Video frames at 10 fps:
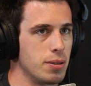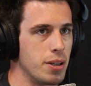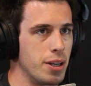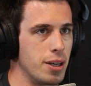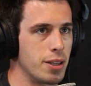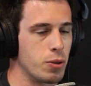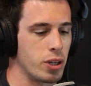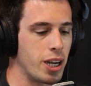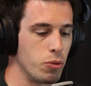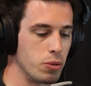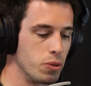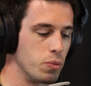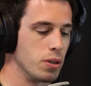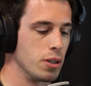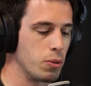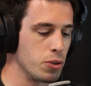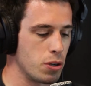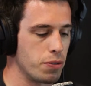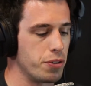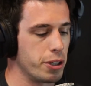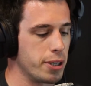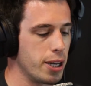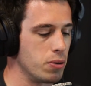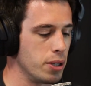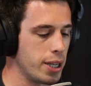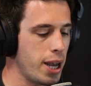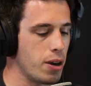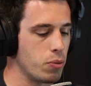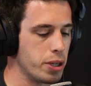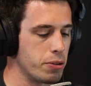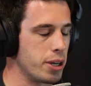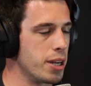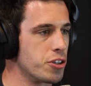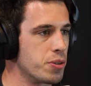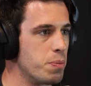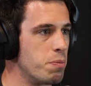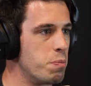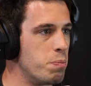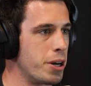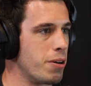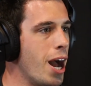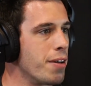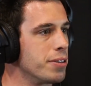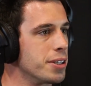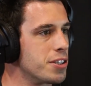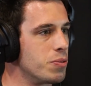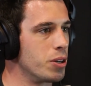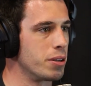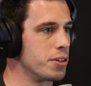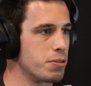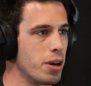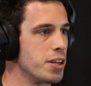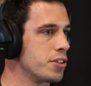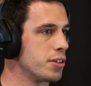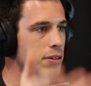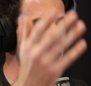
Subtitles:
I think we're sort of figuring out like how do we create just better athletes, and whether it's racing or